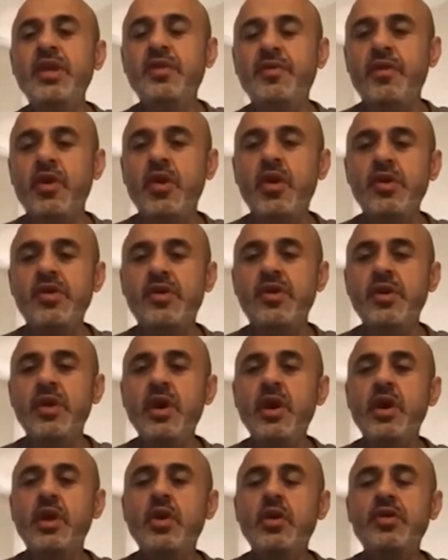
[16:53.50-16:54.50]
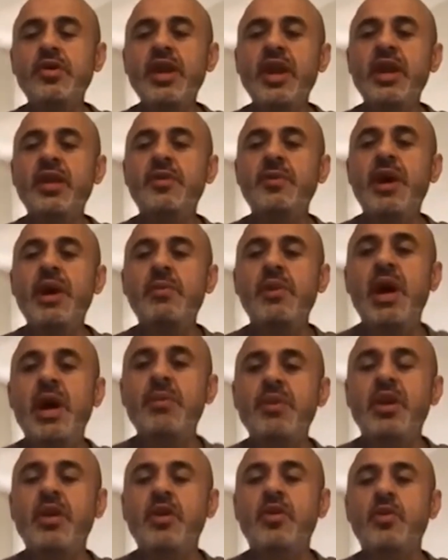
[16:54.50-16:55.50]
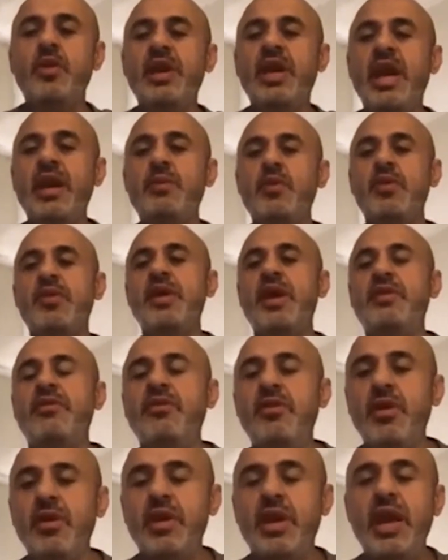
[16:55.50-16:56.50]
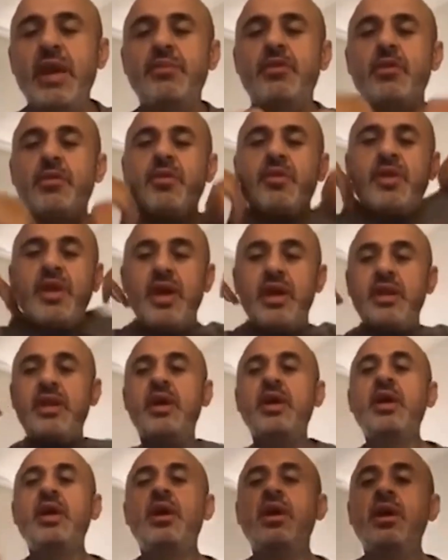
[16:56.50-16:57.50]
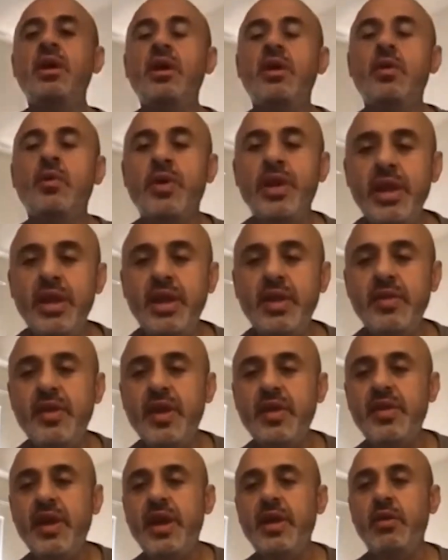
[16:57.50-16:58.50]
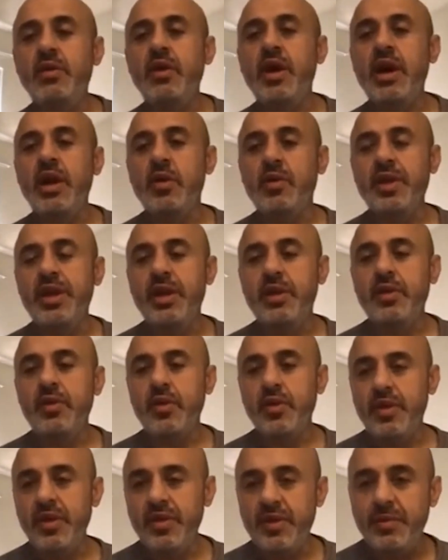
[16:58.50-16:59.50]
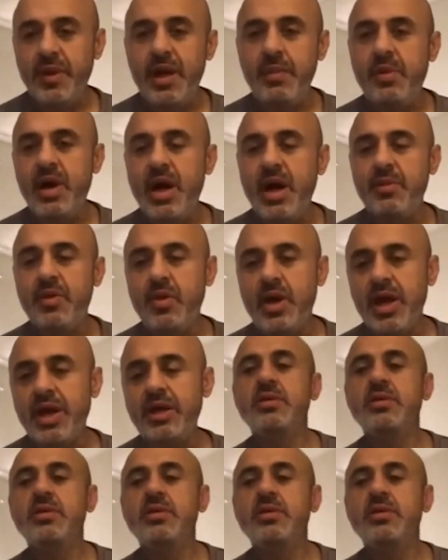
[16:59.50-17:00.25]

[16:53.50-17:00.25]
verse you're saying is about Muhammad, because when Gabriel came to him and said, read, he says, I don't know how to read. So this is about Muhammad, right?